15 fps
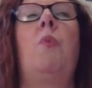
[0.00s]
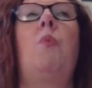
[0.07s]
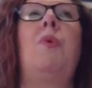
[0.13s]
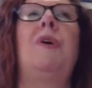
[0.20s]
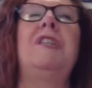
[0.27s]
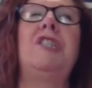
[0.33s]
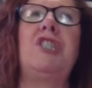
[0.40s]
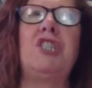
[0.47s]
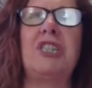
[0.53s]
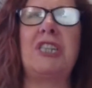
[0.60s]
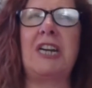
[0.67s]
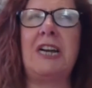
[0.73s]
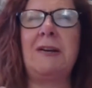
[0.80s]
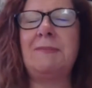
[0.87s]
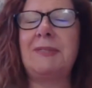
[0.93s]
When she
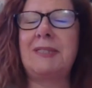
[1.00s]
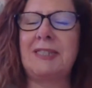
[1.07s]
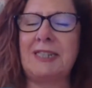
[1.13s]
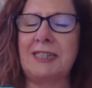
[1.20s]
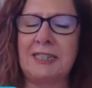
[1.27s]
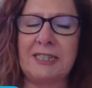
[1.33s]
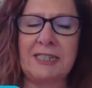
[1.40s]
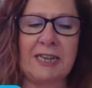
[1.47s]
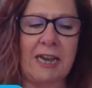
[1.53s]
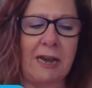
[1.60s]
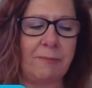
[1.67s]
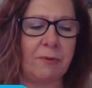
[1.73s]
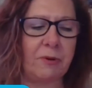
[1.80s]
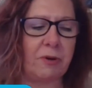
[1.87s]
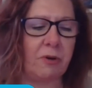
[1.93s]
comes into
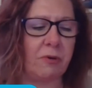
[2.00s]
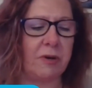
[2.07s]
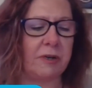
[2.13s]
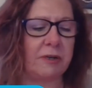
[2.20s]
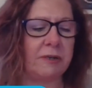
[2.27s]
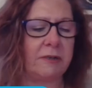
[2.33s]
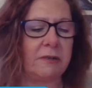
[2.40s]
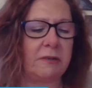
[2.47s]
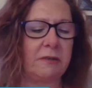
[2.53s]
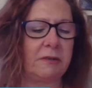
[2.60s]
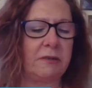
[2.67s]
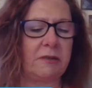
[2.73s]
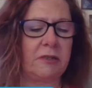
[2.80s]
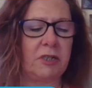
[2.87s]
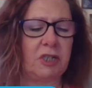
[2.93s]
Capricorn,
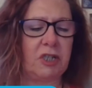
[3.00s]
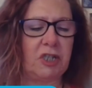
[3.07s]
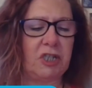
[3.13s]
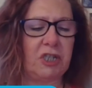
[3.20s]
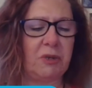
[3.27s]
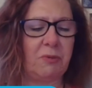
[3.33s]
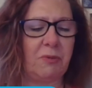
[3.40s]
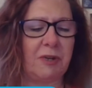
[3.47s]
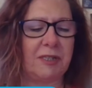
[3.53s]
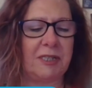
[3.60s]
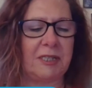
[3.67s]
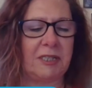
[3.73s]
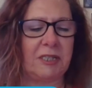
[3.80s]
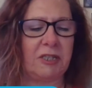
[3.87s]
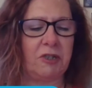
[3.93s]
she
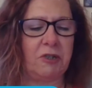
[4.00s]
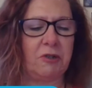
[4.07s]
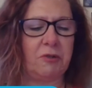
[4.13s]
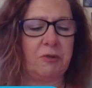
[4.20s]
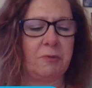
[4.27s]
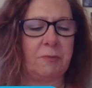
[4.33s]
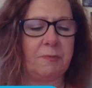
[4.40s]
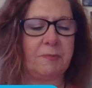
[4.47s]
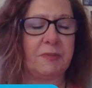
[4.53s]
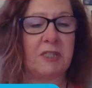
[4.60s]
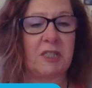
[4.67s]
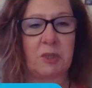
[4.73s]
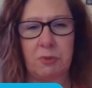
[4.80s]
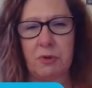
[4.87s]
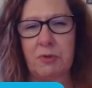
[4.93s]
wants to
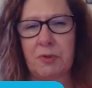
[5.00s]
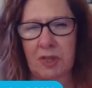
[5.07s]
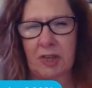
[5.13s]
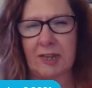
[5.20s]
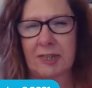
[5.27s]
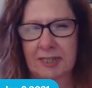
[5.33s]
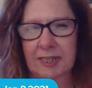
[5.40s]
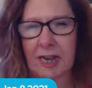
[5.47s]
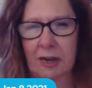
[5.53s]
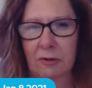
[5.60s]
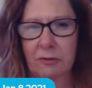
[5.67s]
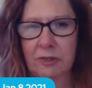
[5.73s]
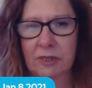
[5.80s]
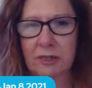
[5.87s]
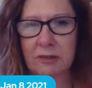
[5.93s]
smooth things
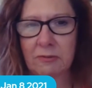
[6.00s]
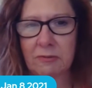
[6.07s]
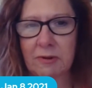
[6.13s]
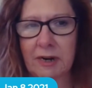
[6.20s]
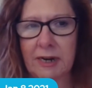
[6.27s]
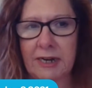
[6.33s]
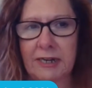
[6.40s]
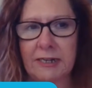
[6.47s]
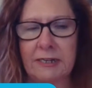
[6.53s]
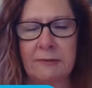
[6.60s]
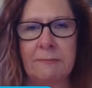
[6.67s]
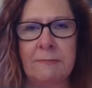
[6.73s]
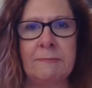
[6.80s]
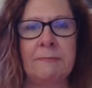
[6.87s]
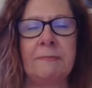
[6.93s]
out, right?
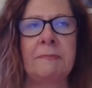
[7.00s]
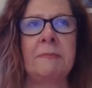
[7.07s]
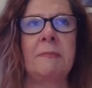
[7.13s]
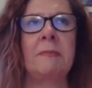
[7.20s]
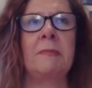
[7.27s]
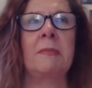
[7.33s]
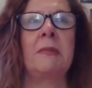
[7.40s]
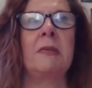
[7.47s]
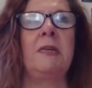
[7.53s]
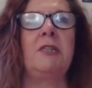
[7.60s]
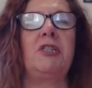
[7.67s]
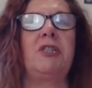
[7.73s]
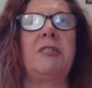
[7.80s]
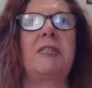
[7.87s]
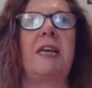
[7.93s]

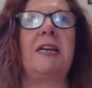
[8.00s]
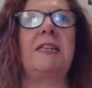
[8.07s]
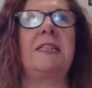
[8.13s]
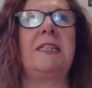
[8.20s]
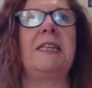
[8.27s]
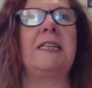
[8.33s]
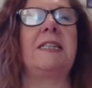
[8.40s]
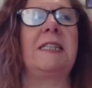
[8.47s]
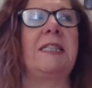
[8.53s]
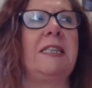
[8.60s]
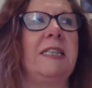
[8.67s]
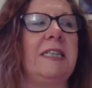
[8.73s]
She's kind of like